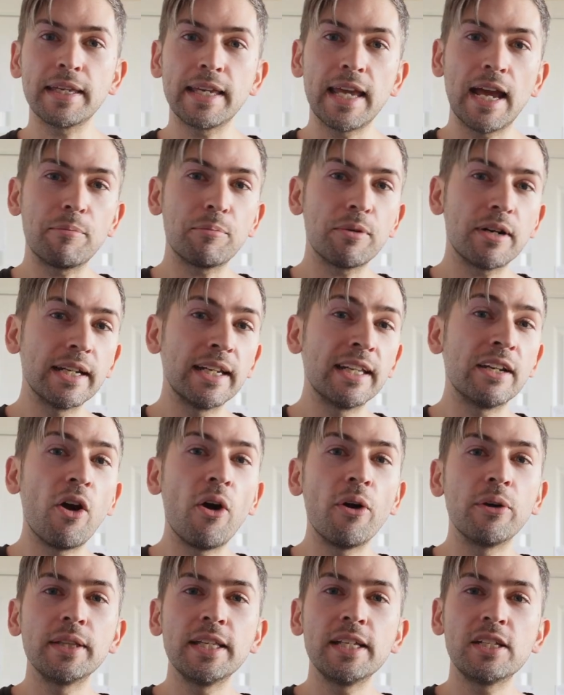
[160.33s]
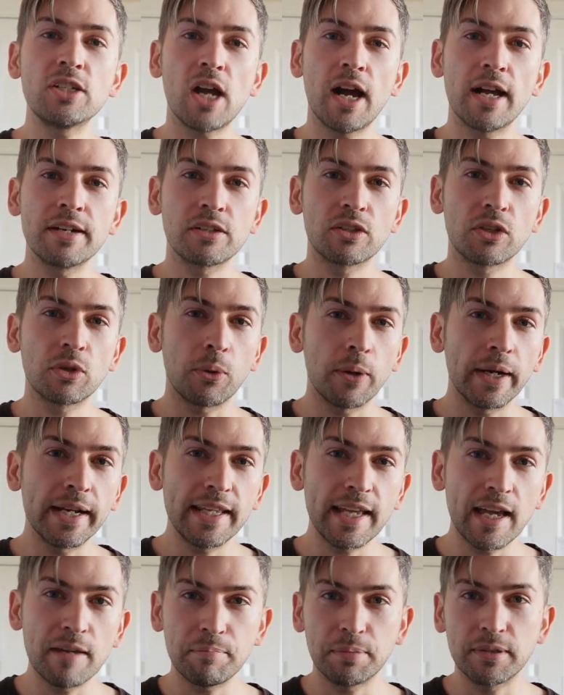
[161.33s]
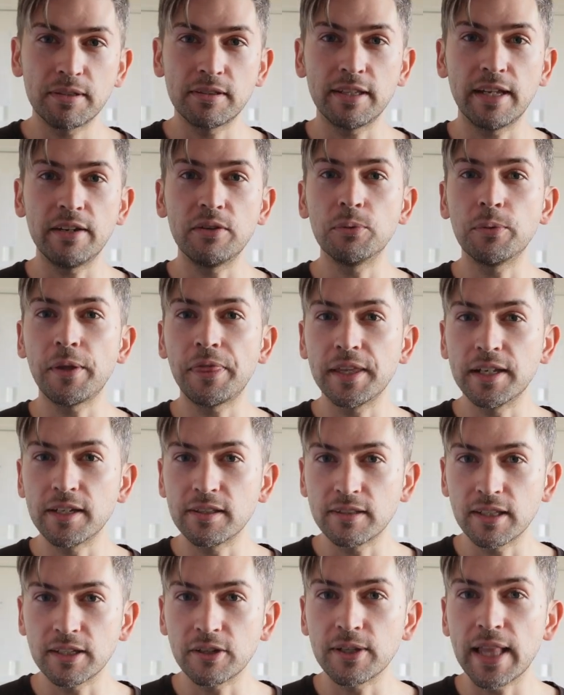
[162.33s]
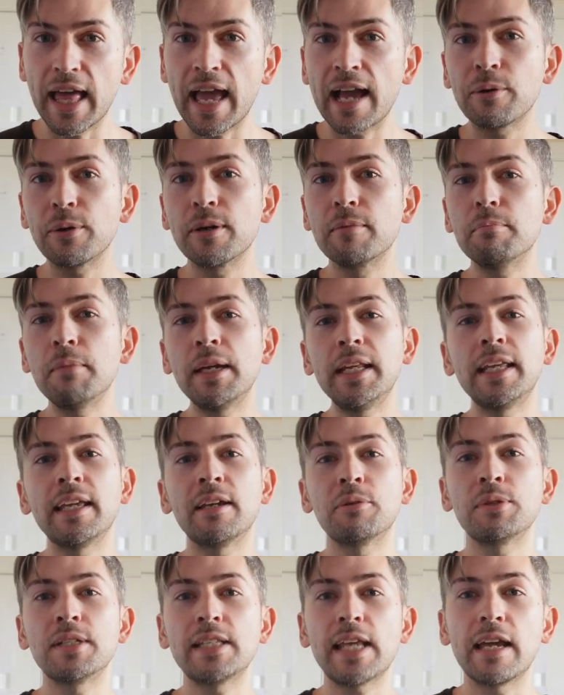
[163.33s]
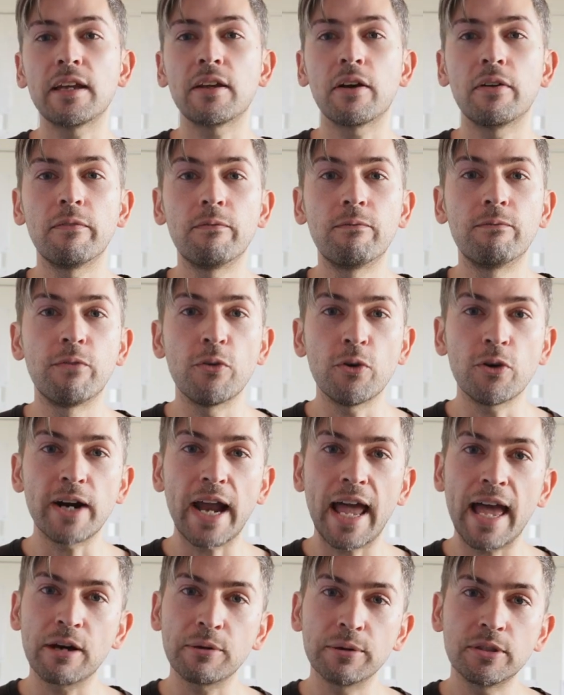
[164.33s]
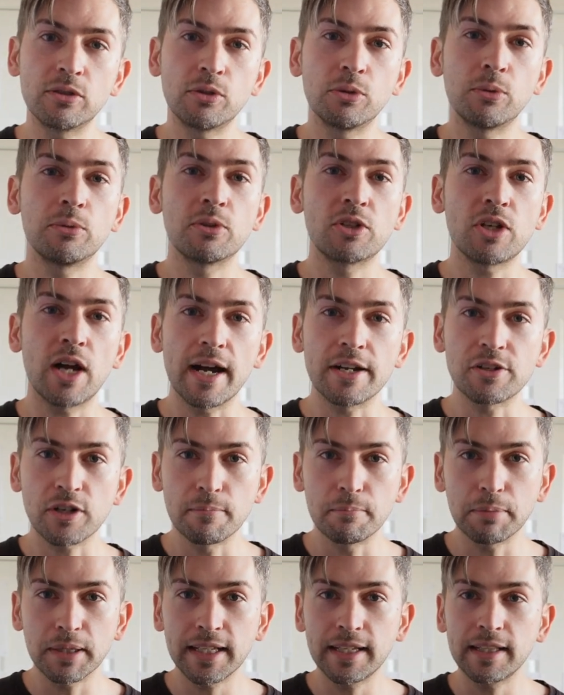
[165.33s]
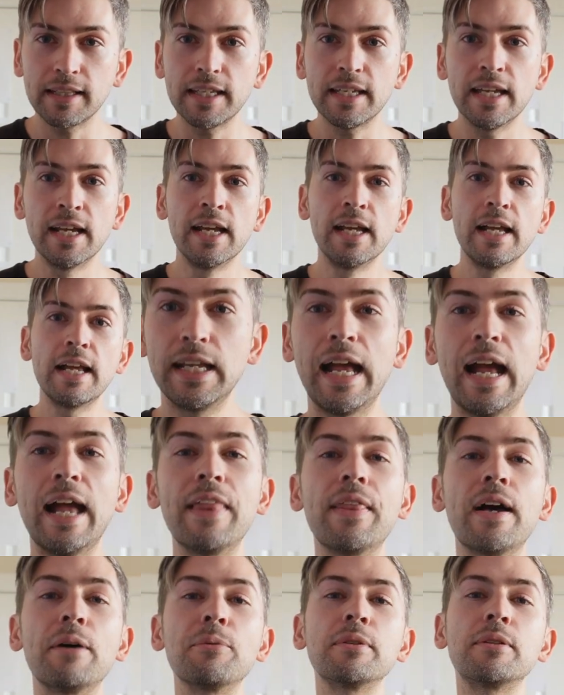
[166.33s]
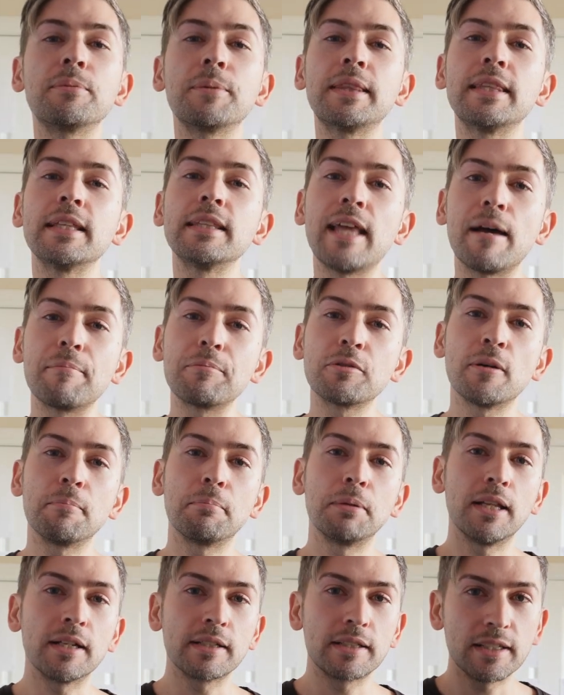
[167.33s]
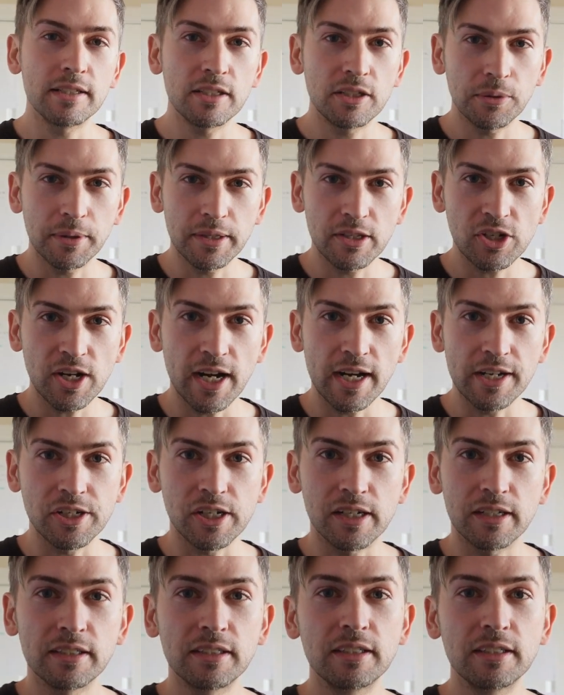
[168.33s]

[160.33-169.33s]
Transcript: camera, it only charged 28% within a single hour, meaning it would take four hours to charge completely, and that was with the laptop plugged into its charger.